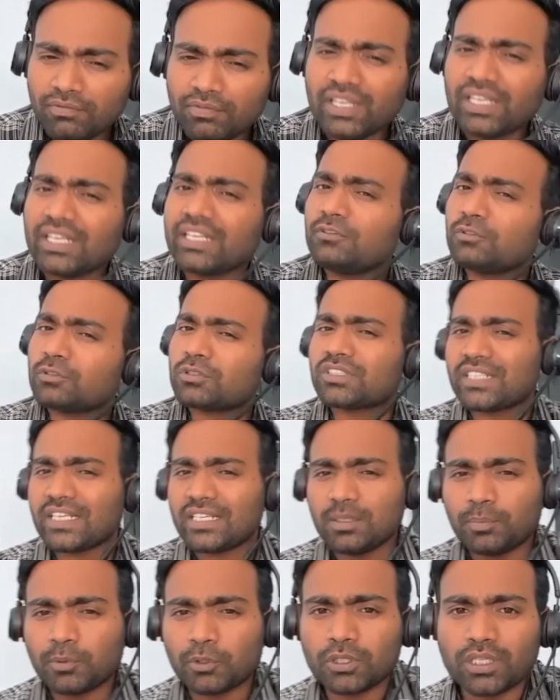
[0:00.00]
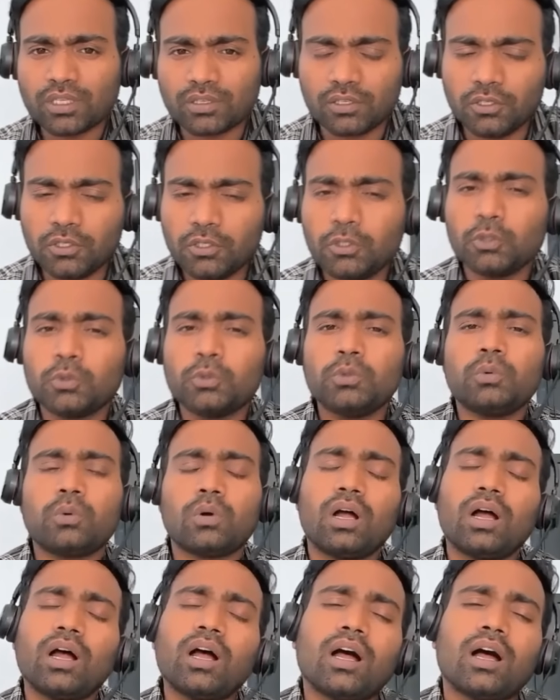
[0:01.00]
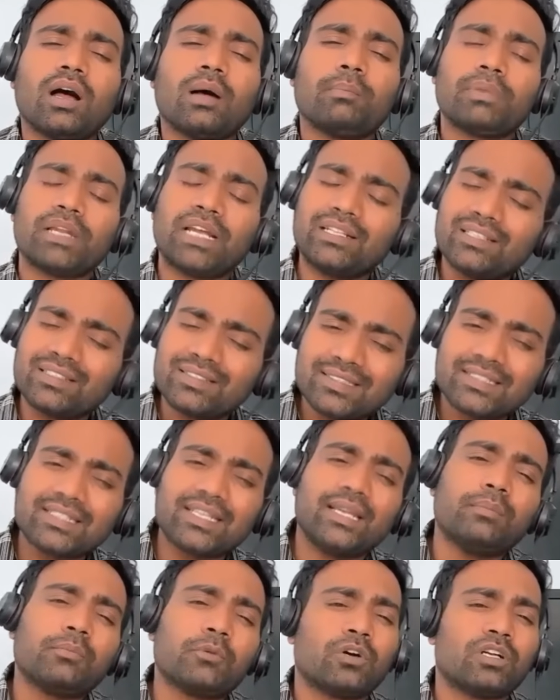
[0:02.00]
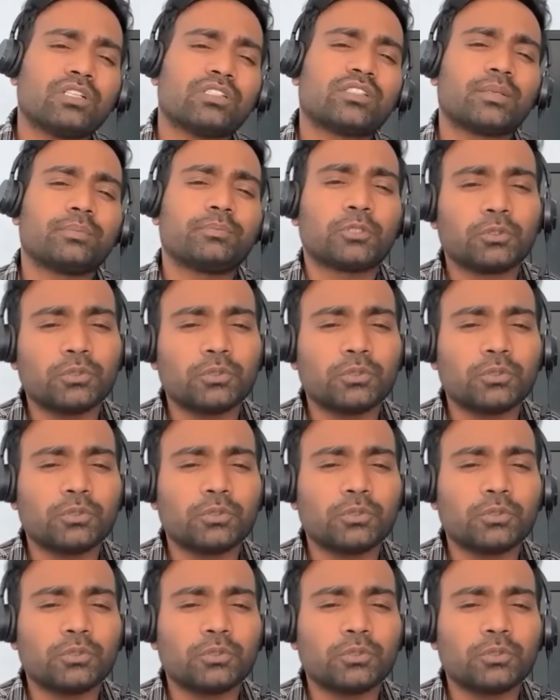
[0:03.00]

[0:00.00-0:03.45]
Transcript: We can use Teleport to apply the same concept